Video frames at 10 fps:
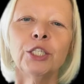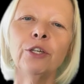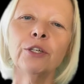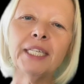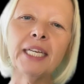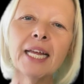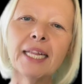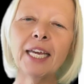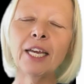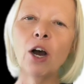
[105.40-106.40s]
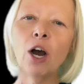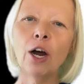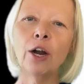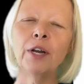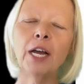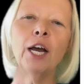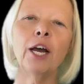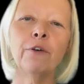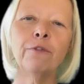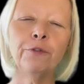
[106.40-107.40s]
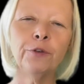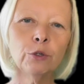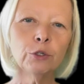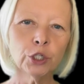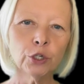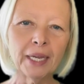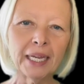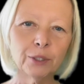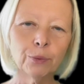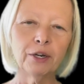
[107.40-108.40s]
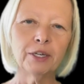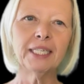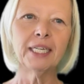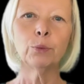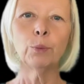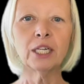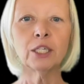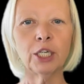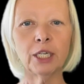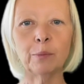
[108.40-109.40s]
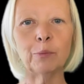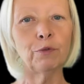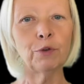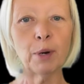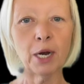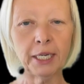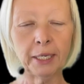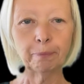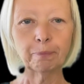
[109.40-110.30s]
you'll see that there are a few screens where it says wiggle, jiggle, move your body.